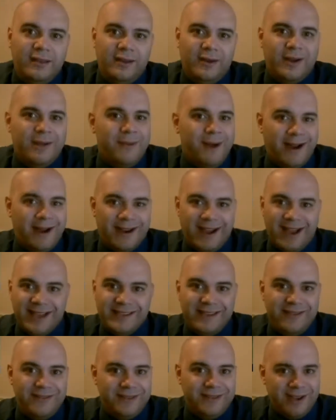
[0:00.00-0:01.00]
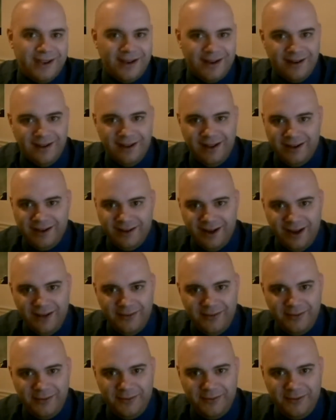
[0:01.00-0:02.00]
Oh, come on, guys, haven't you had airline
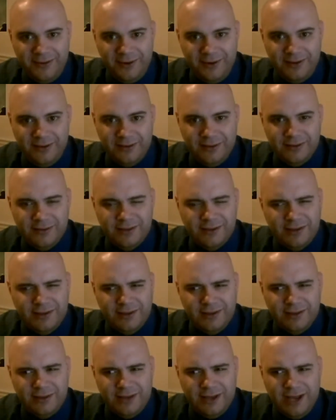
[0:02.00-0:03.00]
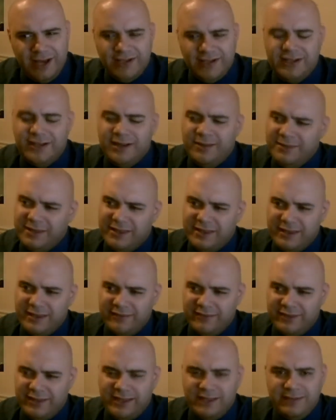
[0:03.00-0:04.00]
coffee before? Actually, come to
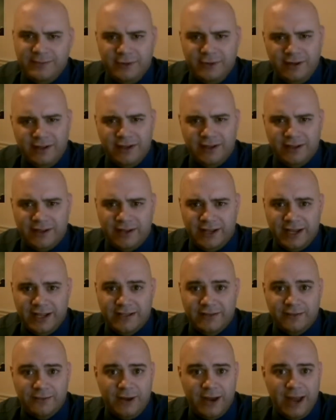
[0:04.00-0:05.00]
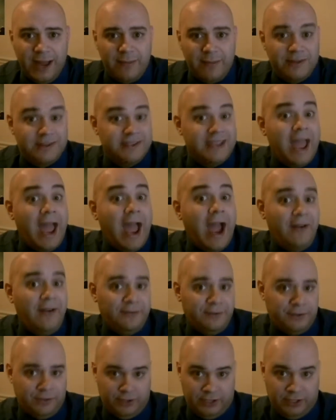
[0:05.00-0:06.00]
think of it, that's more along the lines of what happens
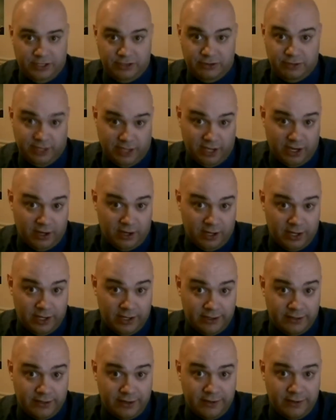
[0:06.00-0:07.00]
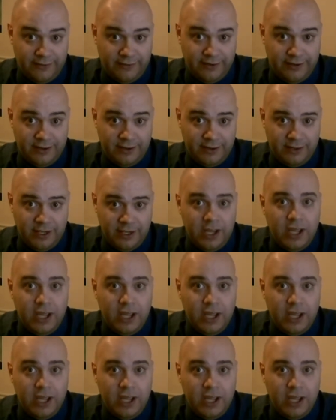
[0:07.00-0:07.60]
after you drink airline coffee.